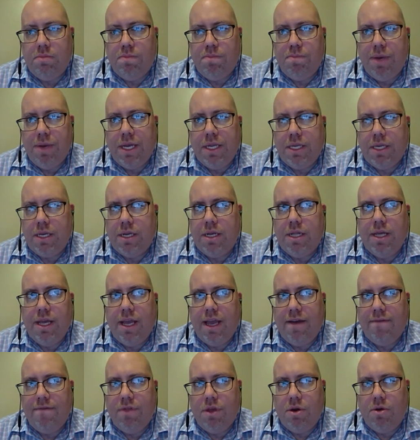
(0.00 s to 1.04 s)
basically
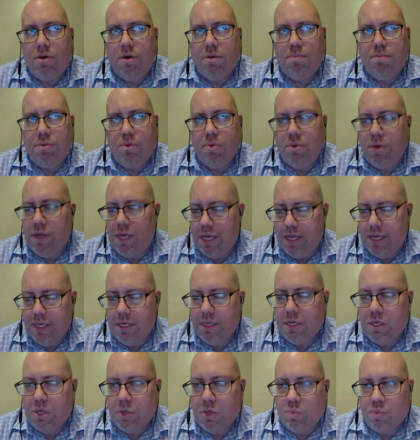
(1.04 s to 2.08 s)
have their
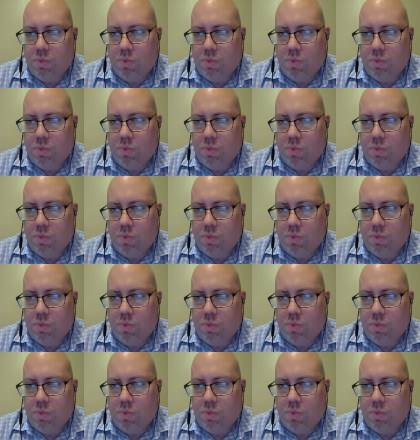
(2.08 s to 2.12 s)
employees